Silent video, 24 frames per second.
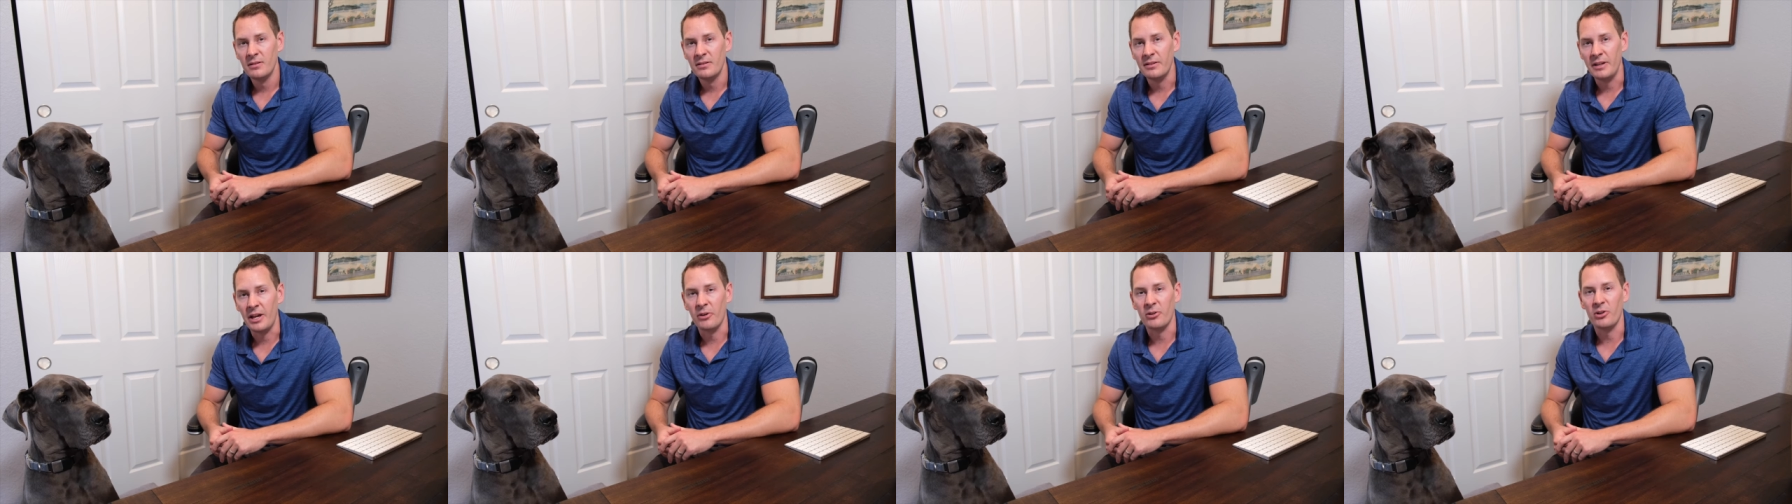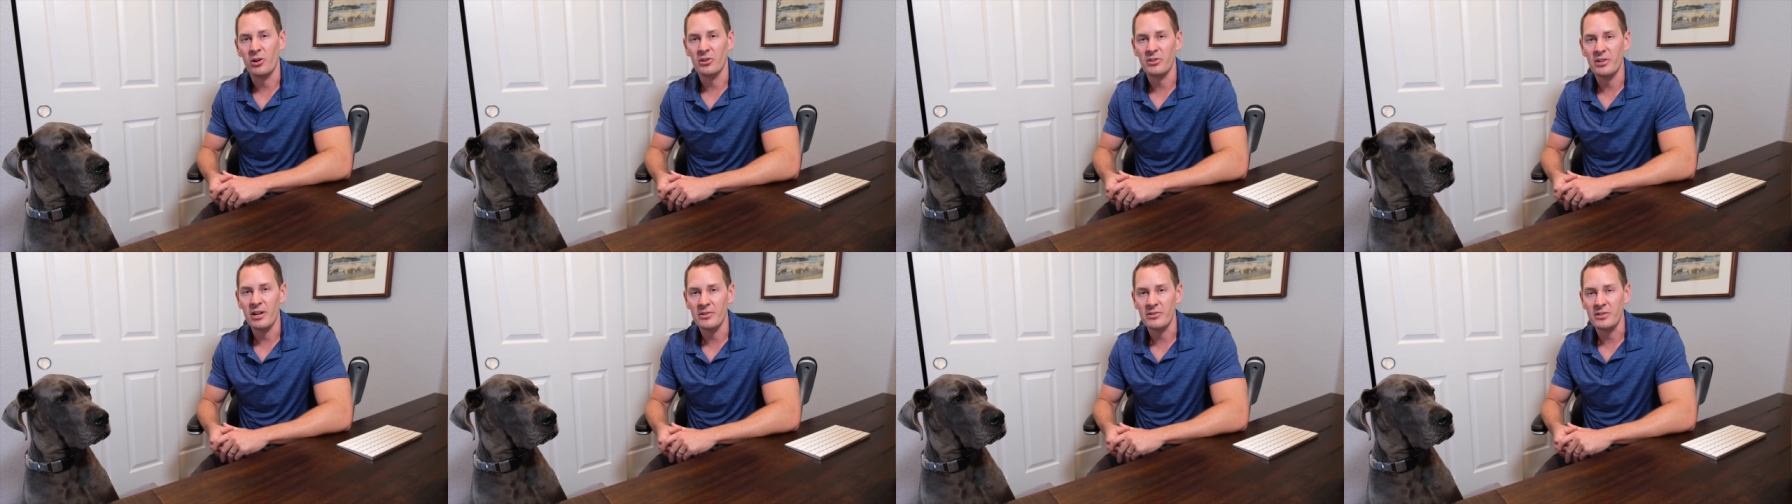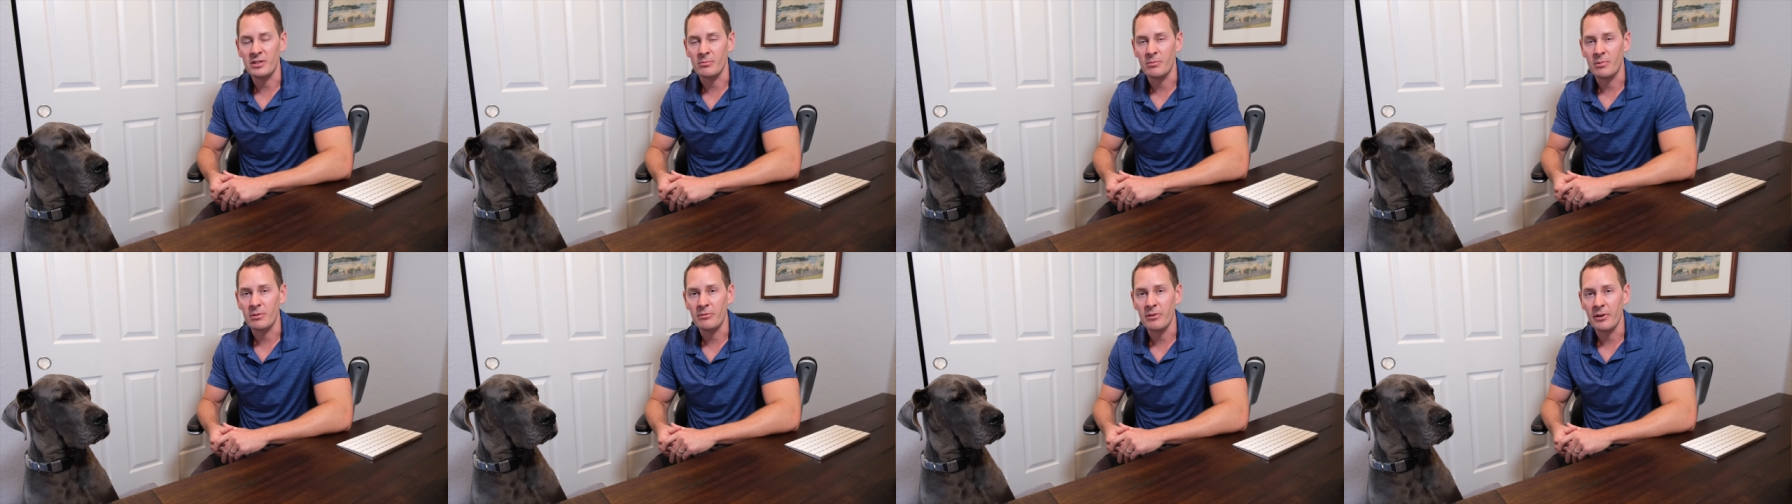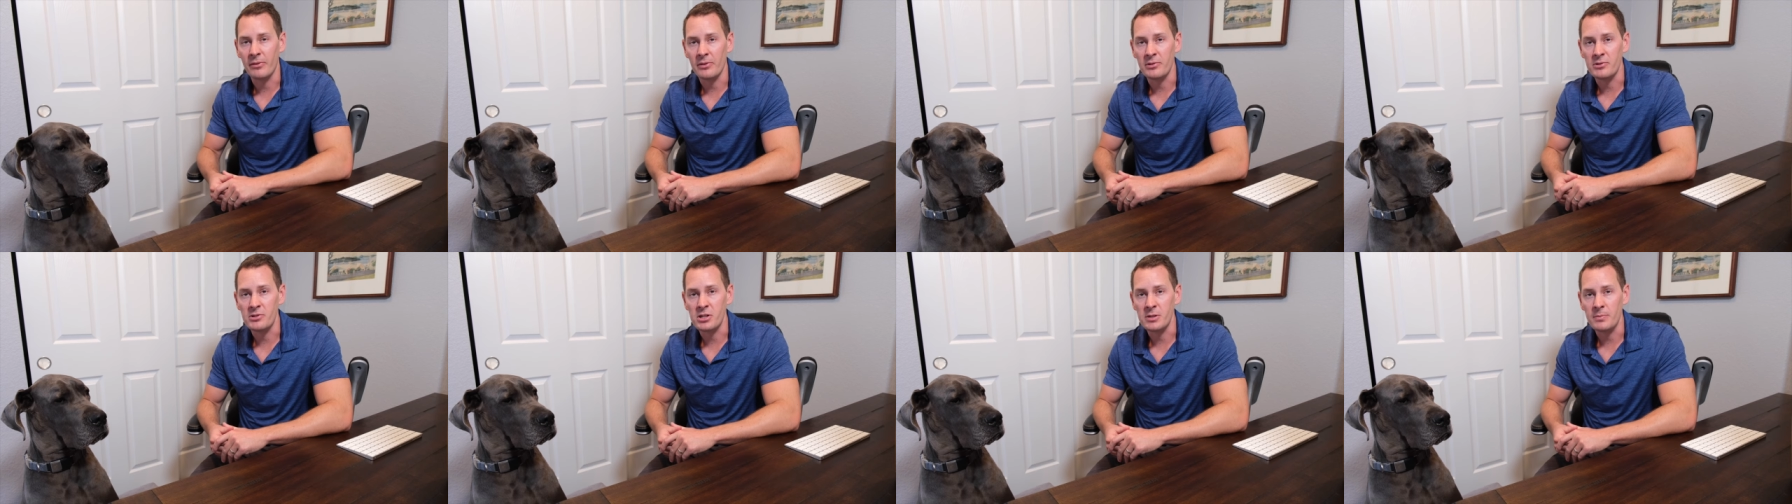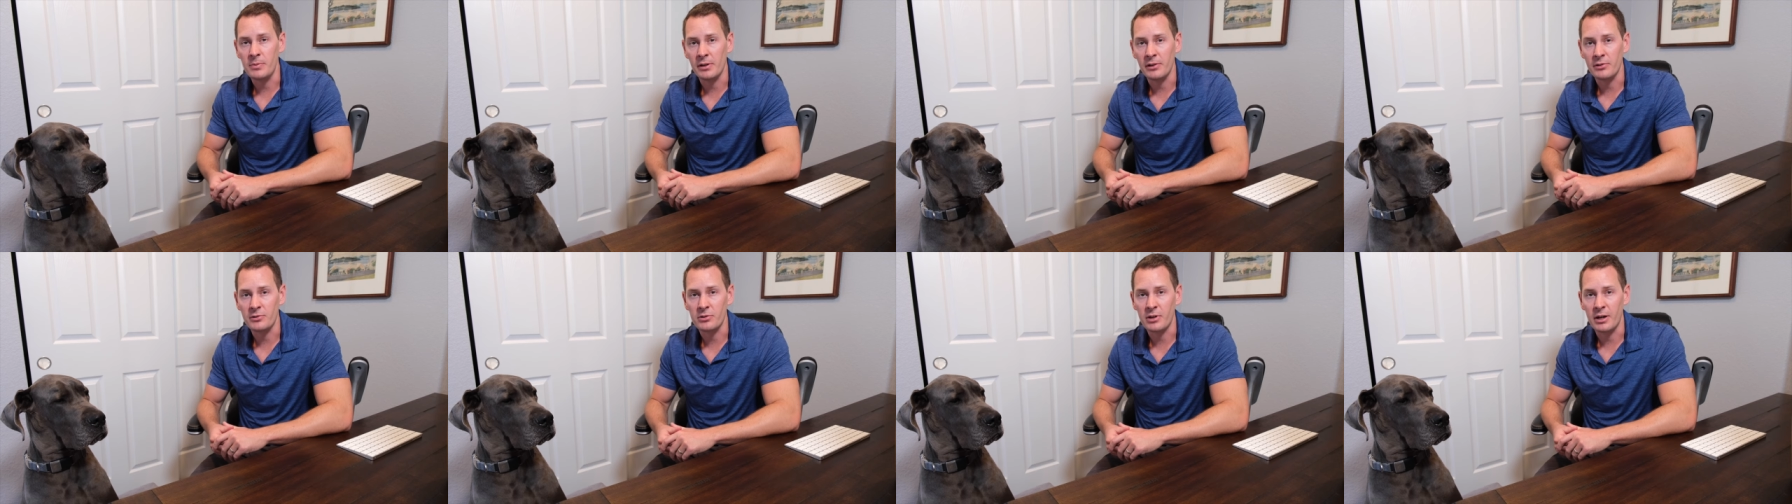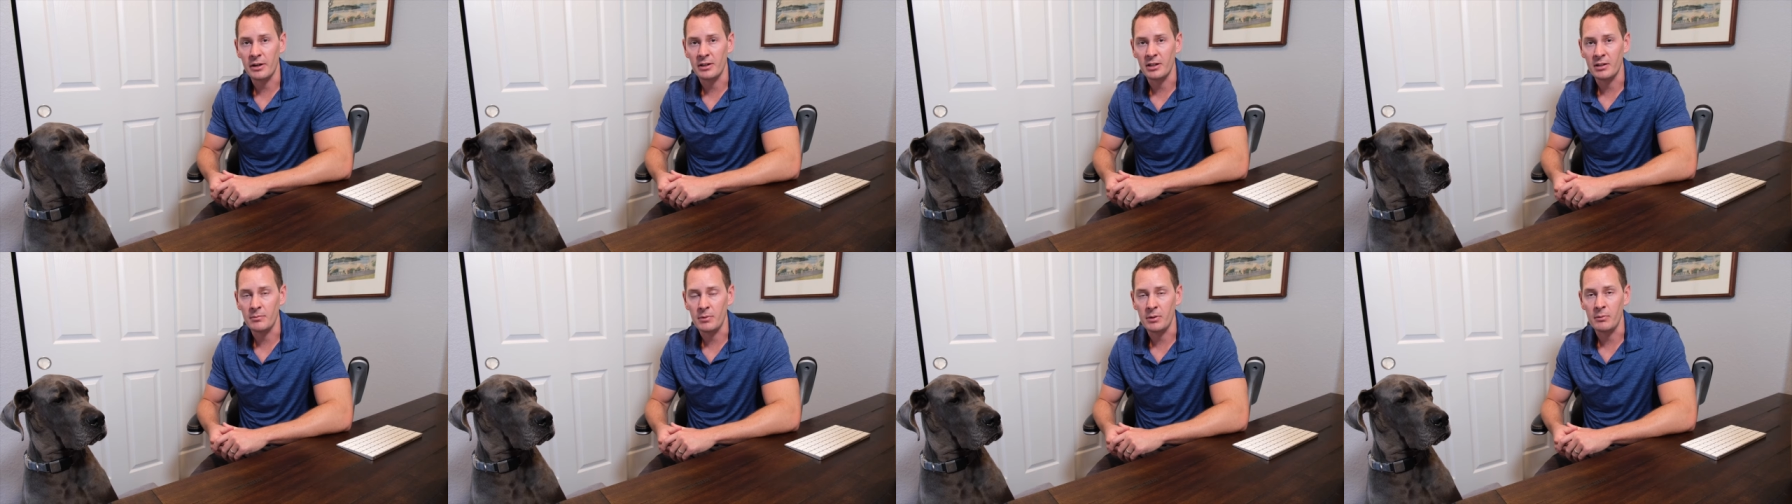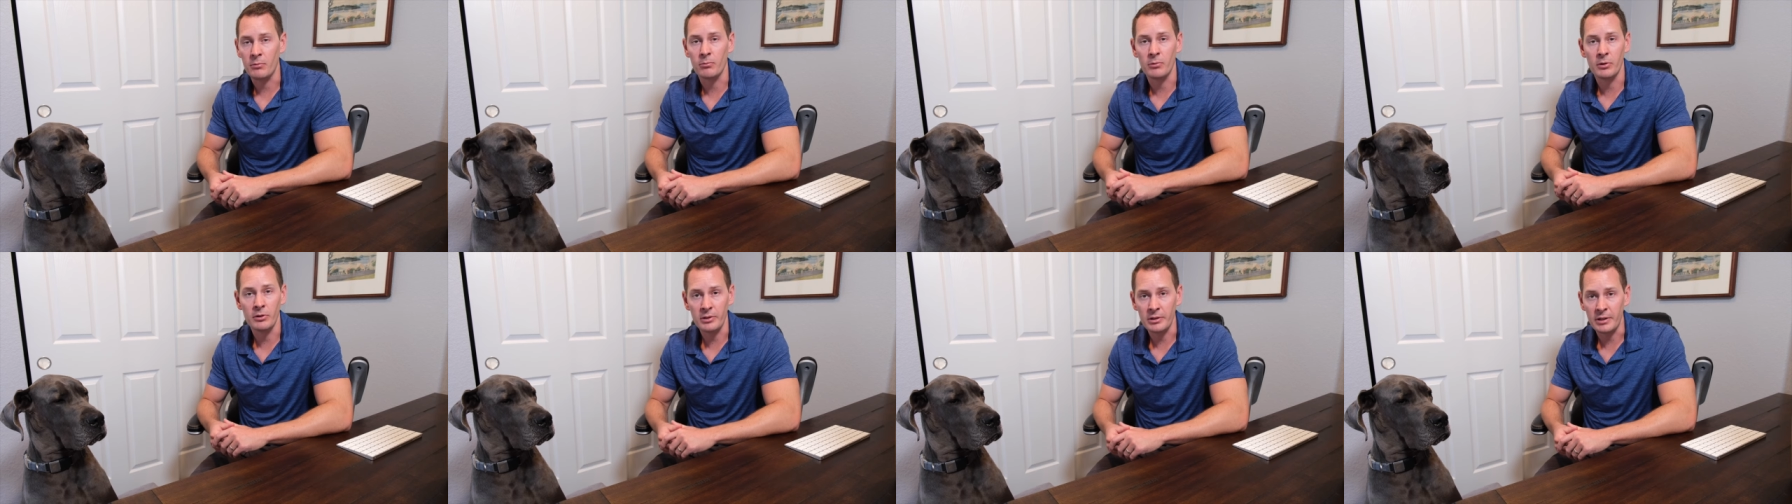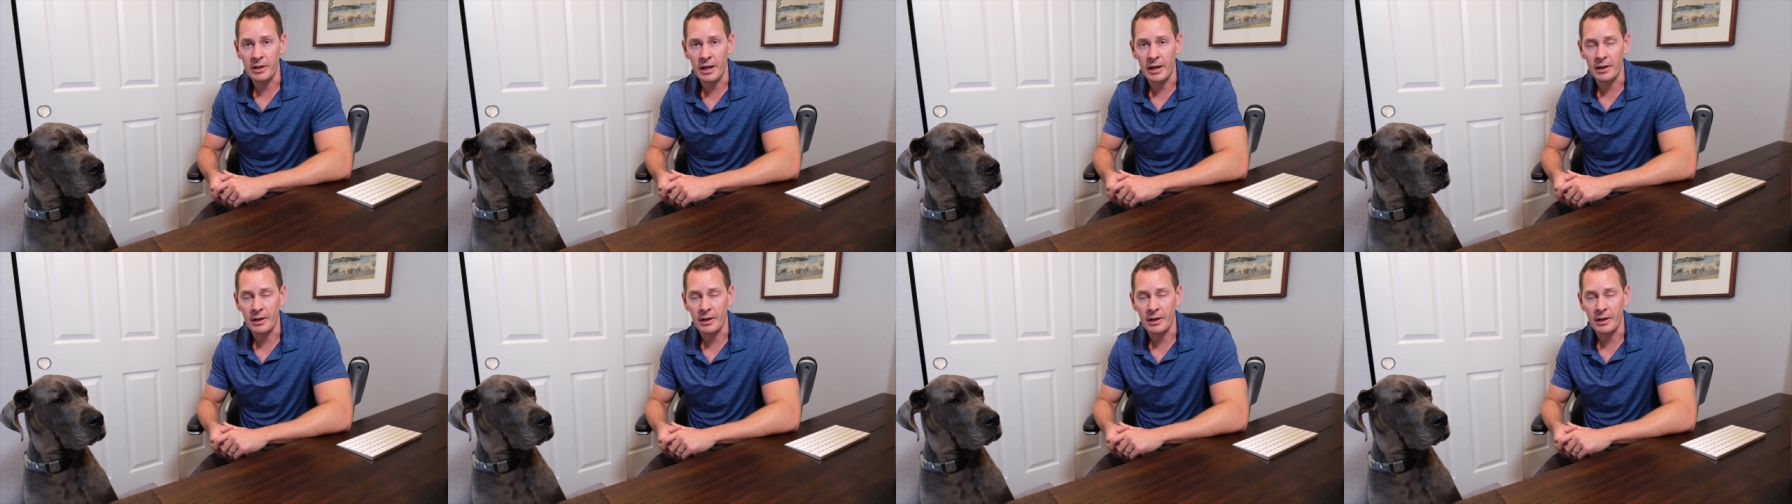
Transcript: Now in our testing we found the GPS tracking to be really